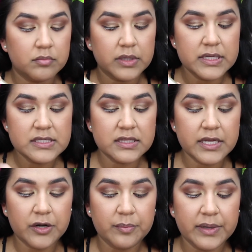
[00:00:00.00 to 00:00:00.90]
It is
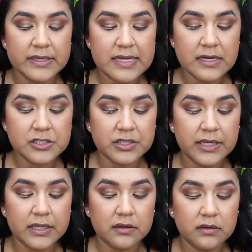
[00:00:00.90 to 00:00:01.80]
thinner, but it's
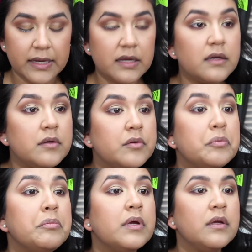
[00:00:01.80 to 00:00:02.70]
actually like,
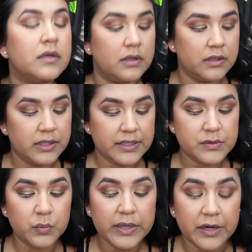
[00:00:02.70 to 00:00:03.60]

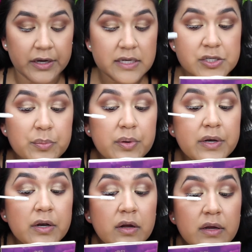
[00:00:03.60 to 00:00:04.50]
it's weird. As you put
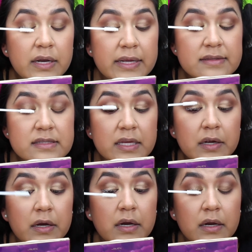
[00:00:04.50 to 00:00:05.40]
it on, it gets
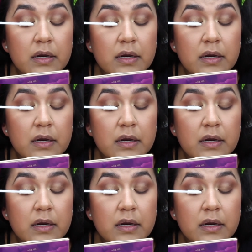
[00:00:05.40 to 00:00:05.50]
thicker.